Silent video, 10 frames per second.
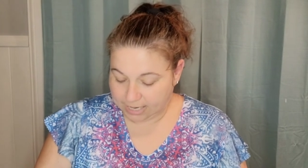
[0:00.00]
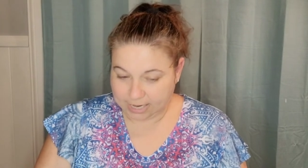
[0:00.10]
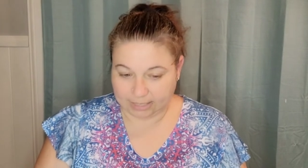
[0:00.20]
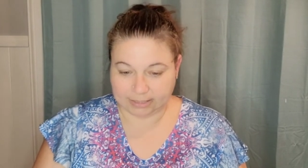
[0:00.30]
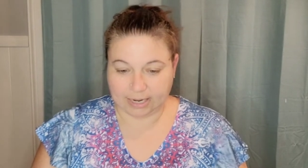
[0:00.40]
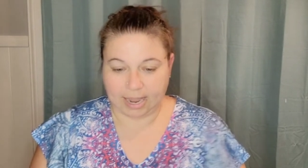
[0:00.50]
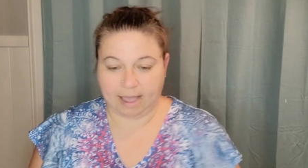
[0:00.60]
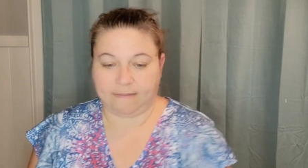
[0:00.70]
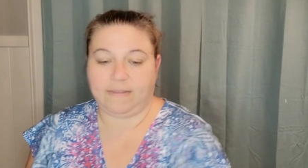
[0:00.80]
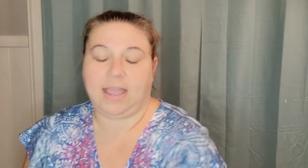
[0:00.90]
Next I
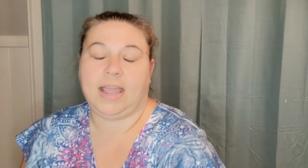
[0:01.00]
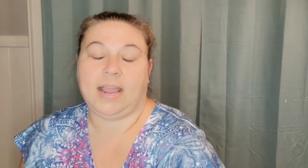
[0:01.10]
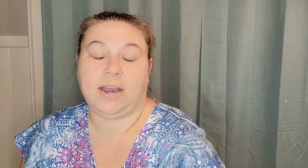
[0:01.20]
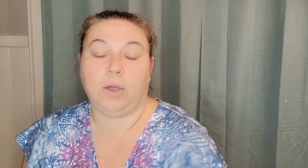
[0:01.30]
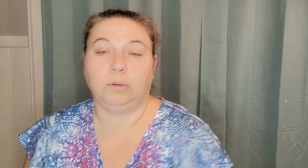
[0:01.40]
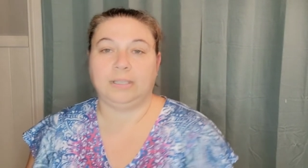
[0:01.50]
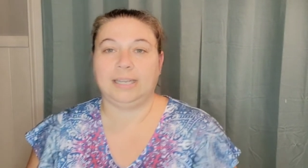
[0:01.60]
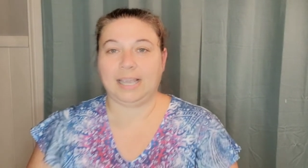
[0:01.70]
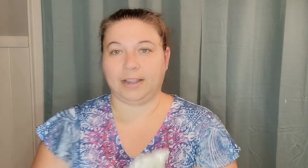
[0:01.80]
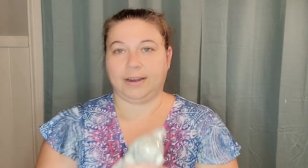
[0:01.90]
have an
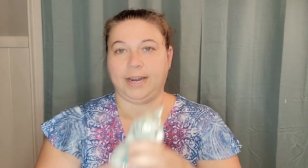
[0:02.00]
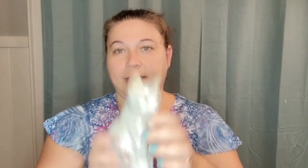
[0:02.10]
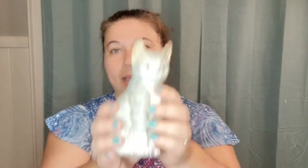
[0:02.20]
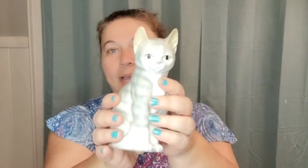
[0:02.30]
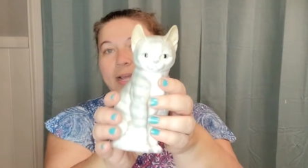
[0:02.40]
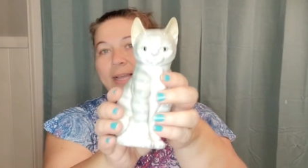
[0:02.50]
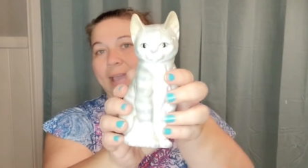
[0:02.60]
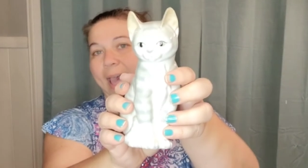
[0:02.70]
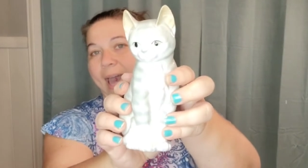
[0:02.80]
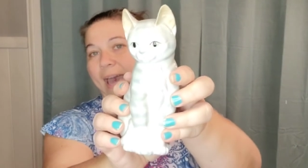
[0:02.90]
Otagiri
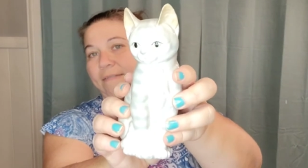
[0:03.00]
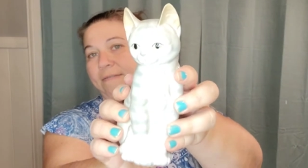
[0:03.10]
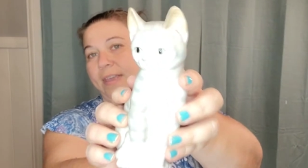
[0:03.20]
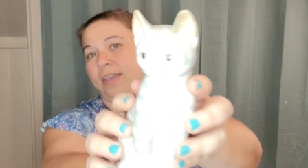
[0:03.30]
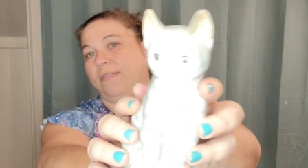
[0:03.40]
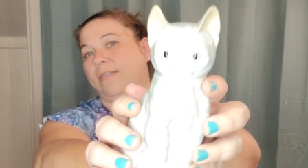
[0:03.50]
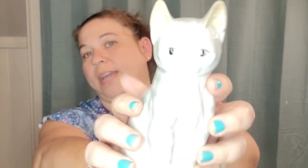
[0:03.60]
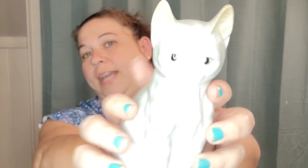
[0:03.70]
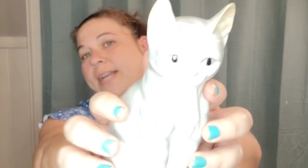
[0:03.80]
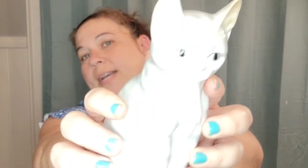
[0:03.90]
cat
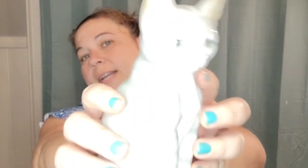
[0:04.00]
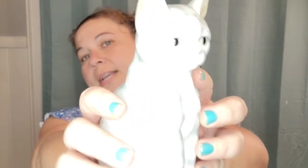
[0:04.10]
figurine